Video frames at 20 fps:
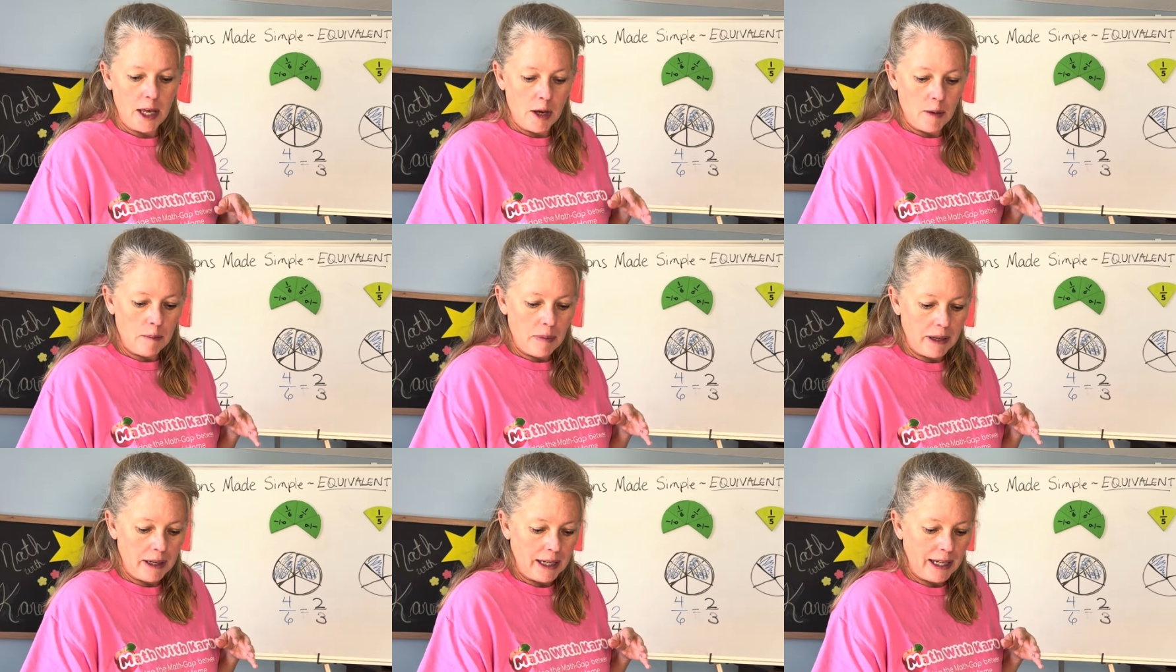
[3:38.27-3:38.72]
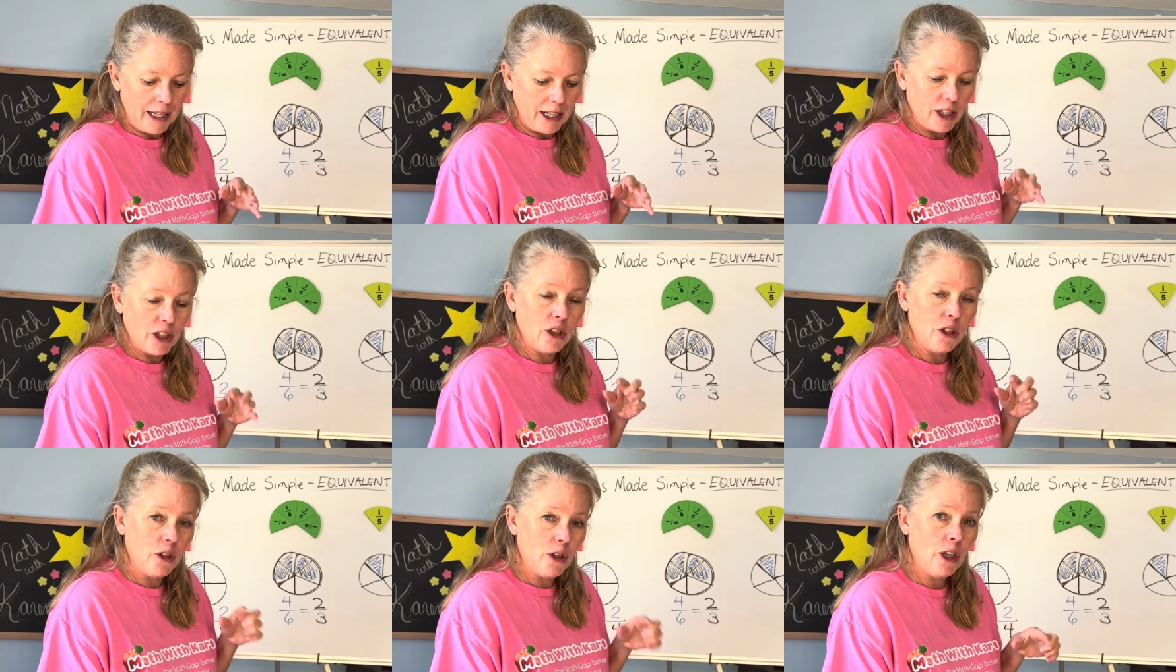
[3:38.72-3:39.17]
but I
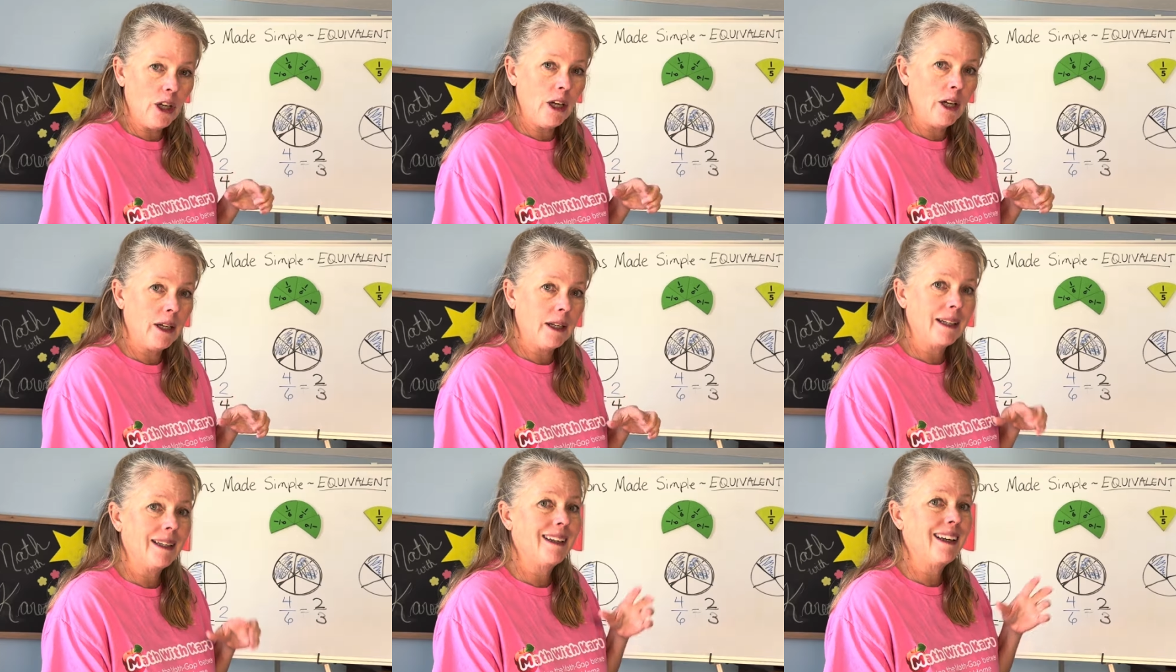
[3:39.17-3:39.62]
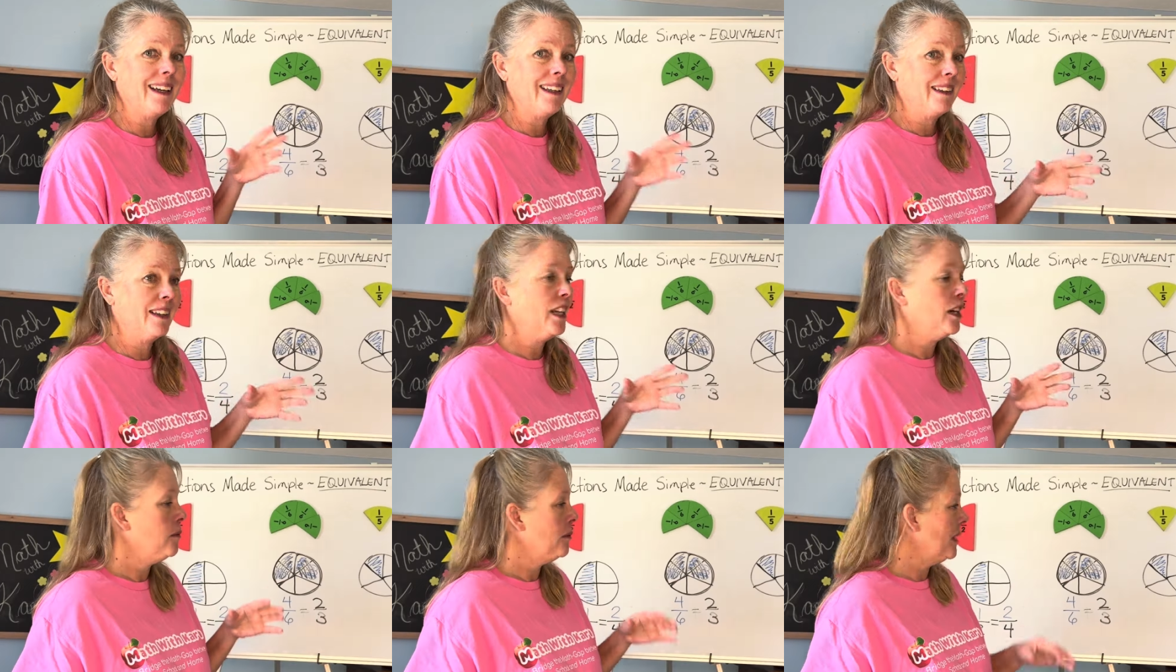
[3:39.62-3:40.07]
could cut
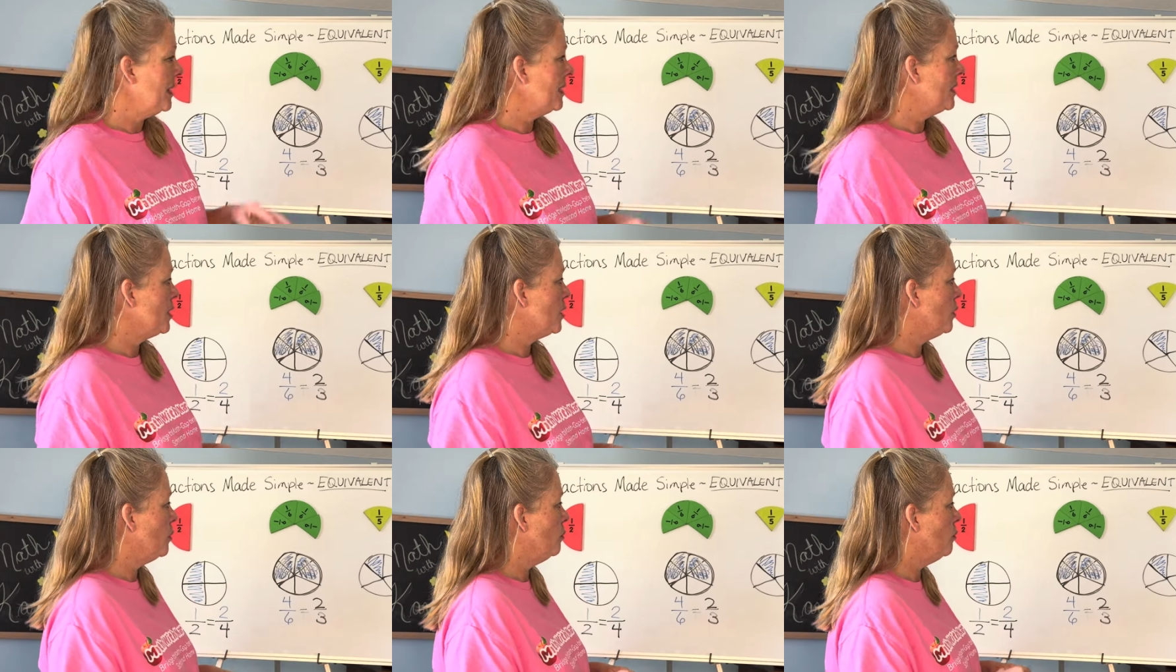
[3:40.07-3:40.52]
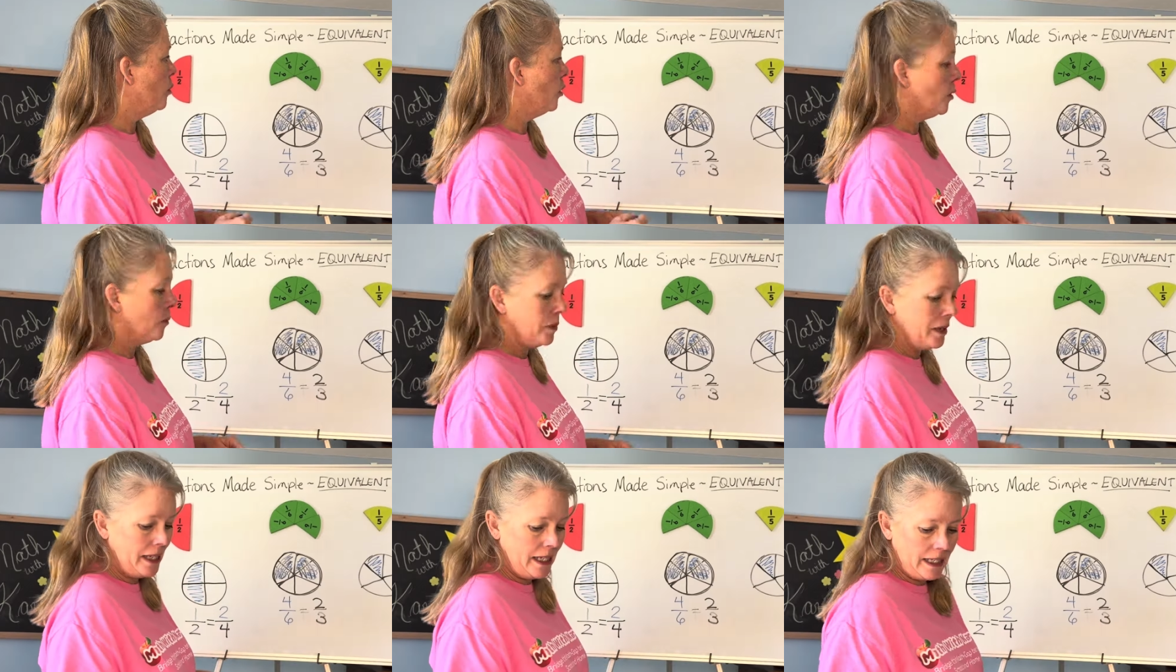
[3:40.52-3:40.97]
them into more
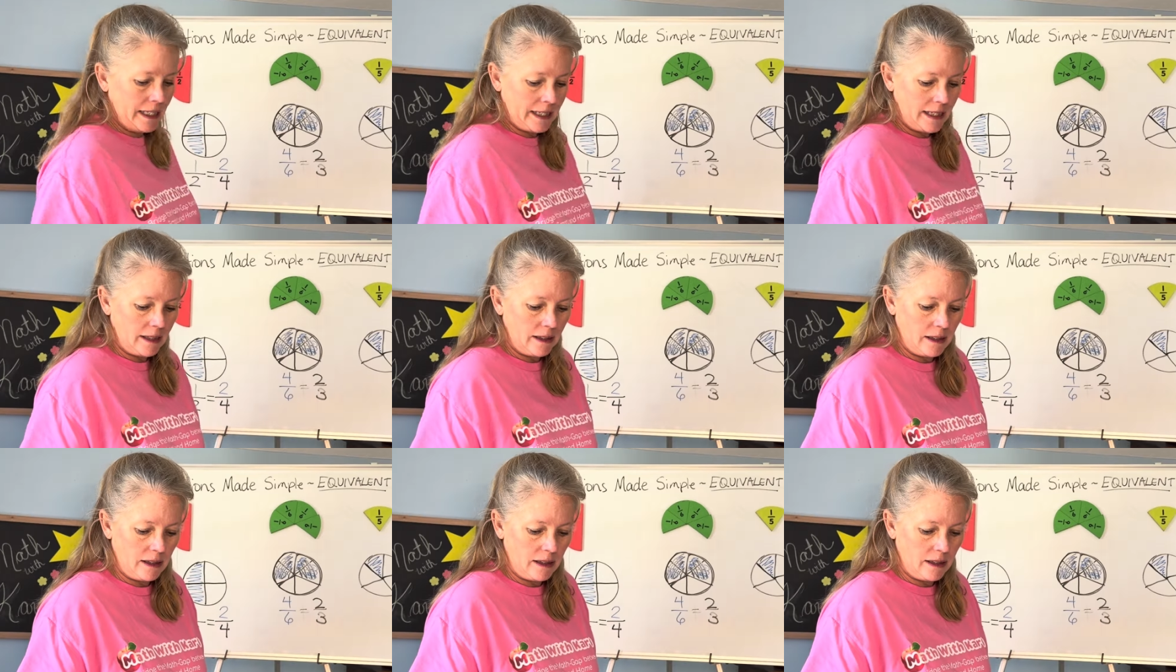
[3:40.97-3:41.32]
pieces.